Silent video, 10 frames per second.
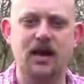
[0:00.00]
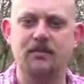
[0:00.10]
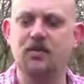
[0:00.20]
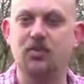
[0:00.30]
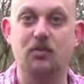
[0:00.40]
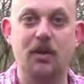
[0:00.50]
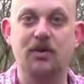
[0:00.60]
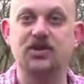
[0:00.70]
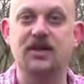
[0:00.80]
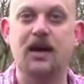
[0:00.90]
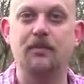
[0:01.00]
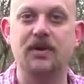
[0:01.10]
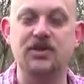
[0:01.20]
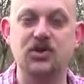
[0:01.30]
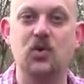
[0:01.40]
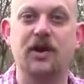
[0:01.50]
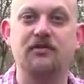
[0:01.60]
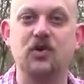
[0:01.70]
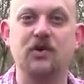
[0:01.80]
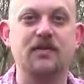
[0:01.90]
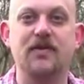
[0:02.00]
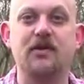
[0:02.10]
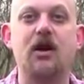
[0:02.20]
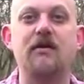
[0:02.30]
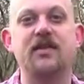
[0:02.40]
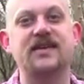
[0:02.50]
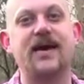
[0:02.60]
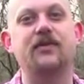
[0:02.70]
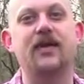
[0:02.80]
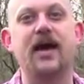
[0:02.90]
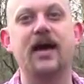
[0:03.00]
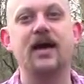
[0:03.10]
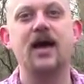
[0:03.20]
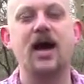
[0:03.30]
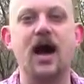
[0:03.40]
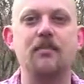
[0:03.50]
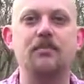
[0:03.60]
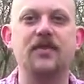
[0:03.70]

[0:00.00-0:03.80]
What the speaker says: the book publishing company, do quite a few of them, and there are others out there.